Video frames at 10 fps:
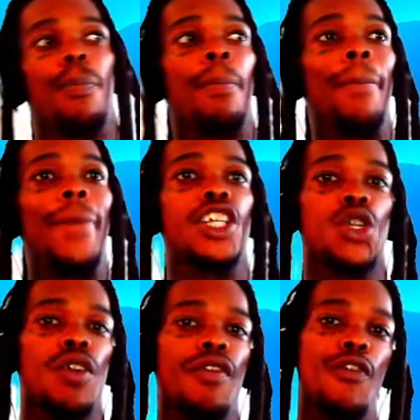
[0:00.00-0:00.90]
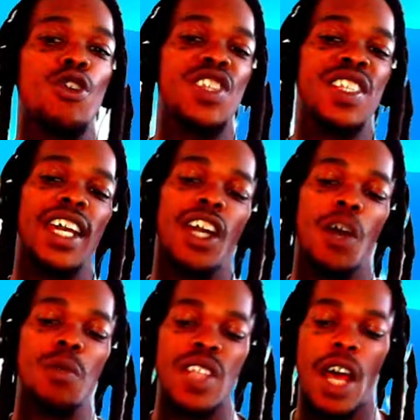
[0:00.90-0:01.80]
make sure the first deck
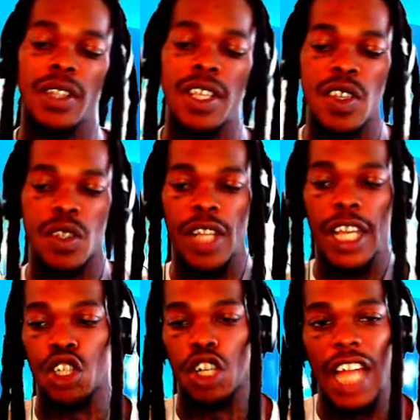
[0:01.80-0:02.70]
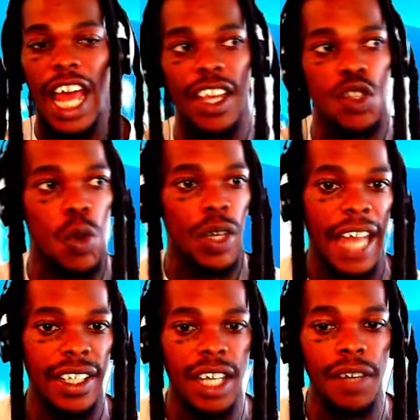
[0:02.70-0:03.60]
comes out. This is like July is what, at
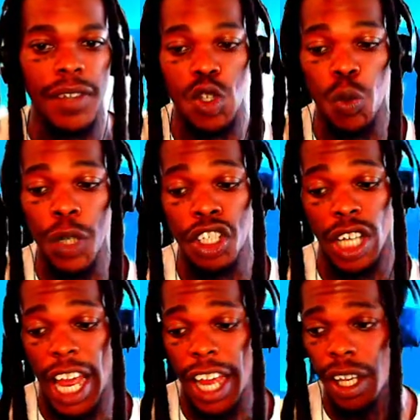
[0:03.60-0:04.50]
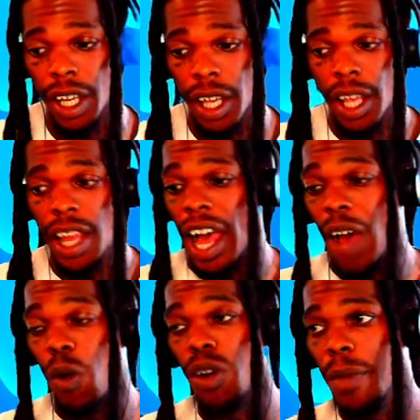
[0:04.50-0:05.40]
the end of this week, July. I
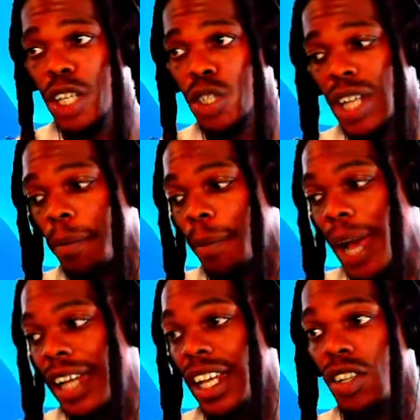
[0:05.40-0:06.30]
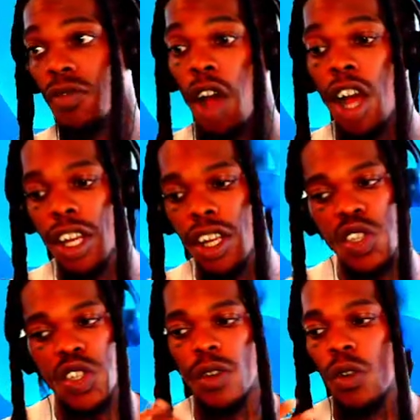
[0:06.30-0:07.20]
want to make sure that by the end of
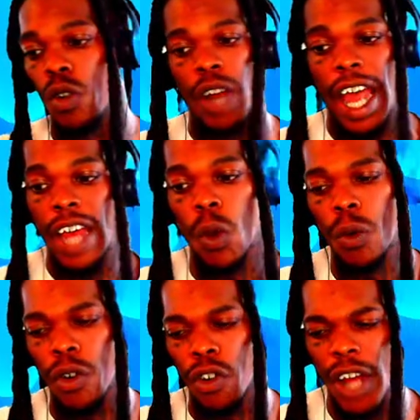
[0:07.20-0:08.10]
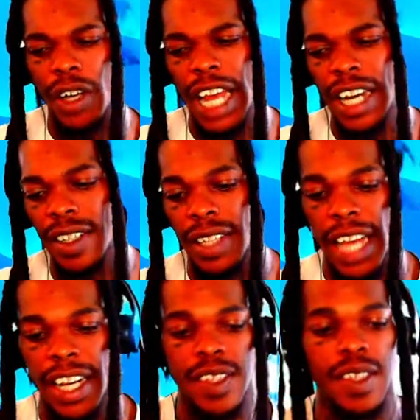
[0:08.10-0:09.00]
August, I don't, rather that
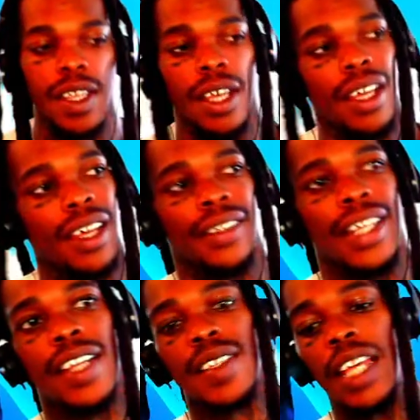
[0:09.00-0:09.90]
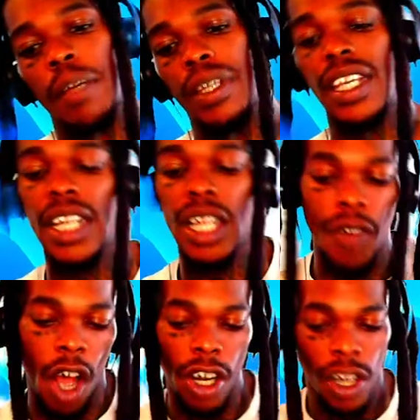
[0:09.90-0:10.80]
it's like beginning of
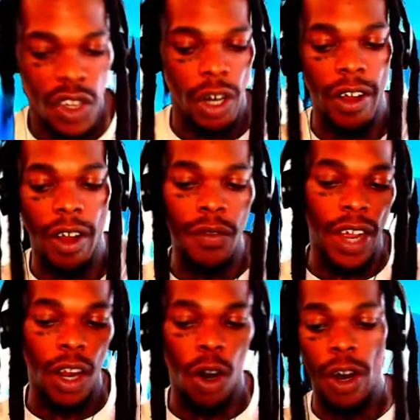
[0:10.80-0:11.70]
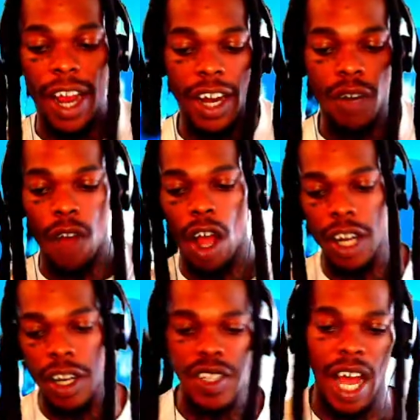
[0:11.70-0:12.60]
August or end of
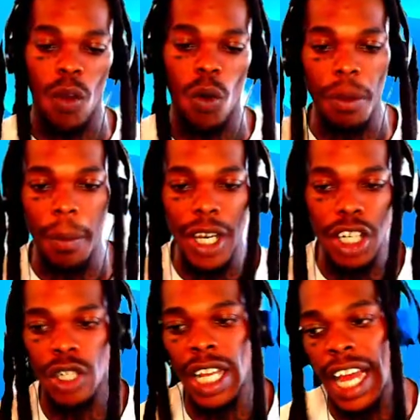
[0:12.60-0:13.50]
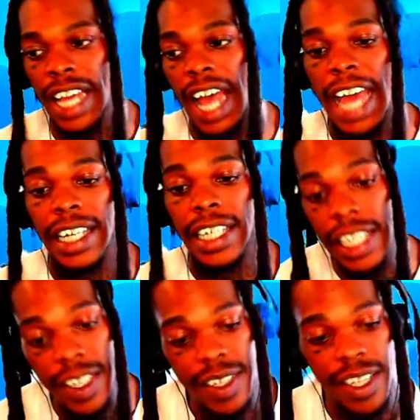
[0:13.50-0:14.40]
August, I want to make sure that I at
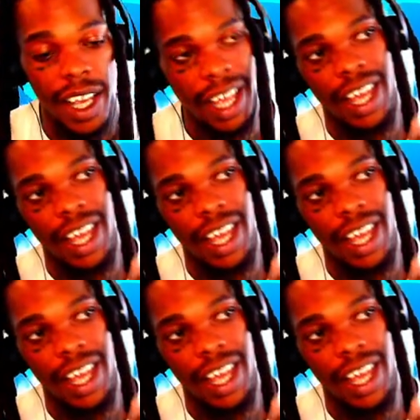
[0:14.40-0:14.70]
least